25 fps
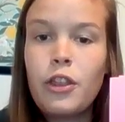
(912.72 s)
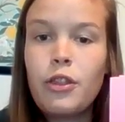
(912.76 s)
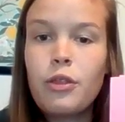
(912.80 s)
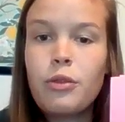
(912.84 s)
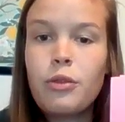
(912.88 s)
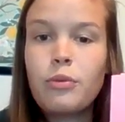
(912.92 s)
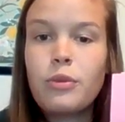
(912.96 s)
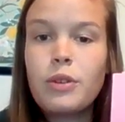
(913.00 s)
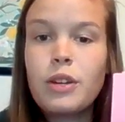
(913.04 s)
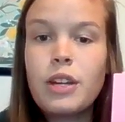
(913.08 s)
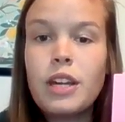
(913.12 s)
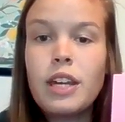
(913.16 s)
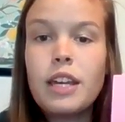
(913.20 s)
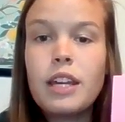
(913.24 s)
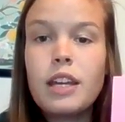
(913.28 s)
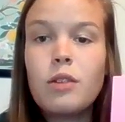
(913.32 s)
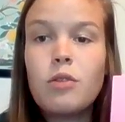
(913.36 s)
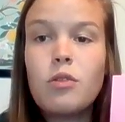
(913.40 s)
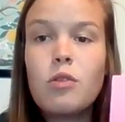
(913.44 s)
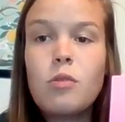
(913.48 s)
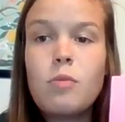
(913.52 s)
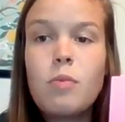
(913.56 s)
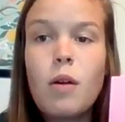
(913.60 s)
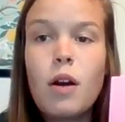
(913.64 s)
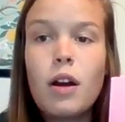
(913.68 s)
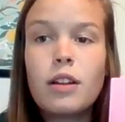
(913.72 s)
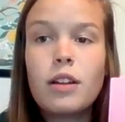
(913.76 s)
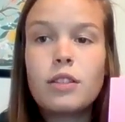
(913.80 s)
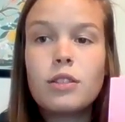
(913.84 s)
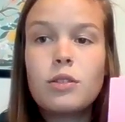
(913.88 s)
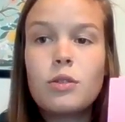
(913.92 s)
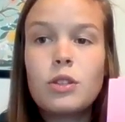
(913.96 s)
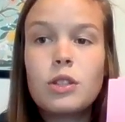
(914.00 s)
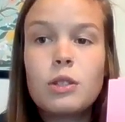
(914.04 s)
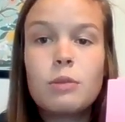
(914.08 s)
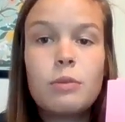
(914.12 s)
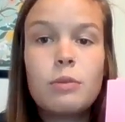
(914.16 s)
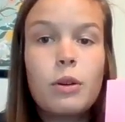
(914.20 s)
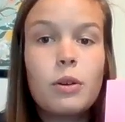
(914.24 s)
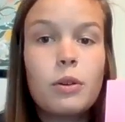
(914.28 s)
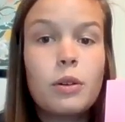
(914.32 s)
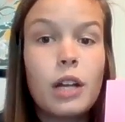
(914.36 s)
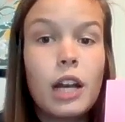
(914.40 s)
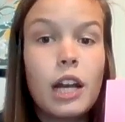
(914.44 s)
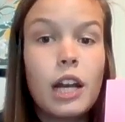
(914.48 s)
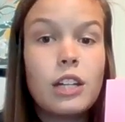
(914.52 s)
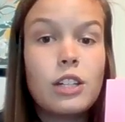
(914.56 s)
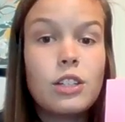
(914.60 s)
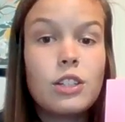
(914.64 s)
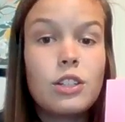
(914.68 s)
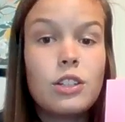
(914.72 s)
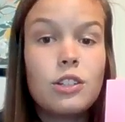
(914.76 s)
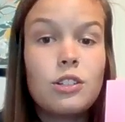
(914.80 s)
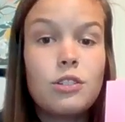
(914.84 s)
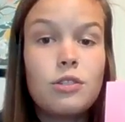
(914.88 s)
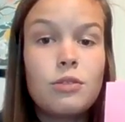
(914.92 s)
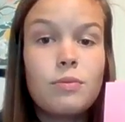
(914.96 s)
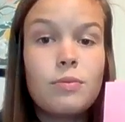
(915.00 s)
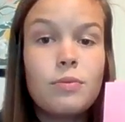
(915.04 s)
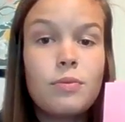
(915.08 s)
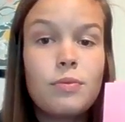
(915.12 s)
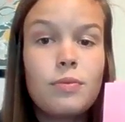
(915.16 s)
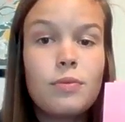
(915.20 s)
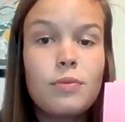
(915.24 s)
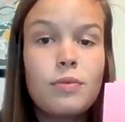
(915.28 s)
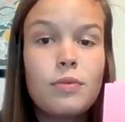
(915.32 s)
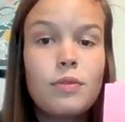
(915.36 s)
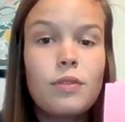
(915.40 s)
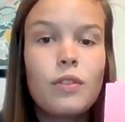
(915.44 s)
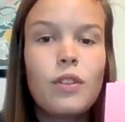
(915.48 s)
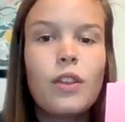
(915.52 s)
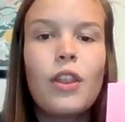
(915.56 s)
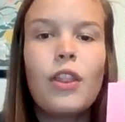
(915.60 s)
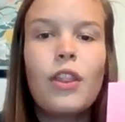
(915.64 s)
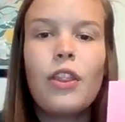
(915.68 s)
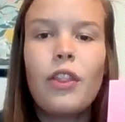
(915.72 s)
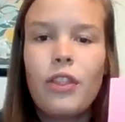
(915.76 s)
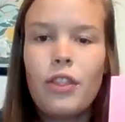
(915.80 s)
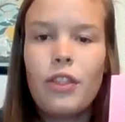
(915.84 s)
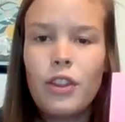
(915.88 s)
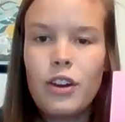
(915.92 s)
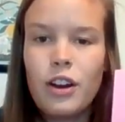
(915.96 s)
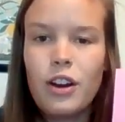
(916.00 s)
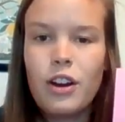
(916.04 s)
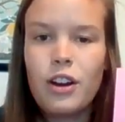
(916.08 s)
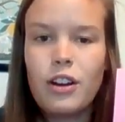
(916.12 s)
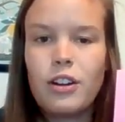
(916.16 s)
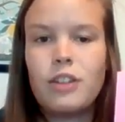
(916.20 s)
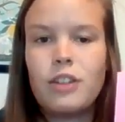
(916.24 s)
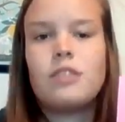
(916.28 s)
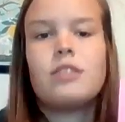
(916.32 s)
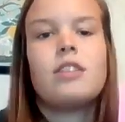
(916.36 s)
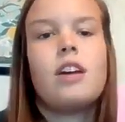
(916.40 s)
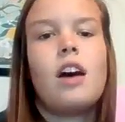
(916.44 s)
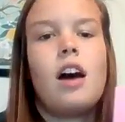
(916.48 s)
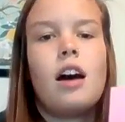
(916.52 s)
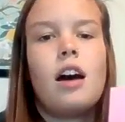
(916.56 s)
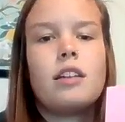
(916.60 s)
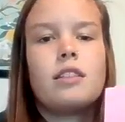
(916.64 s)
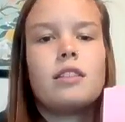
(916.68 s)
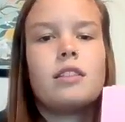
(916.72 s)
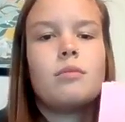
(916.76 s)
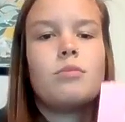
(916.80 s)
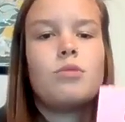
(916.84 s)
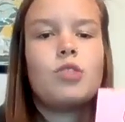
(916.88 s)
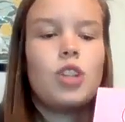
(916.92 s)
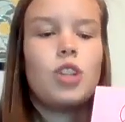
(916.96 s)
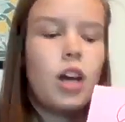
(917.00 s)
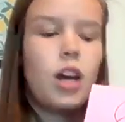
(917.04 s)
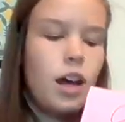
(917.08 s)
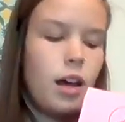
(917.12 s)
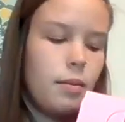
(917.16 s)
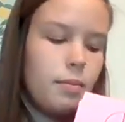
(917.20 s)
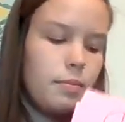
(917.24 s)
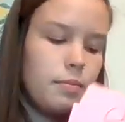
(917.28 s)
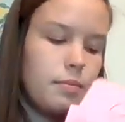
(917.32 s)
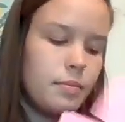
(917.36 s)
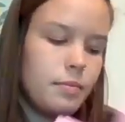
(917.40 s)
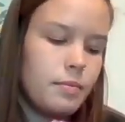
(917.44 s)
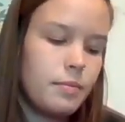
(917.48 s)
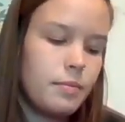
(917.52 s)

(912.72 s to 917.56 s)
Three equal parts, so it's broken into thirds. Awesome job.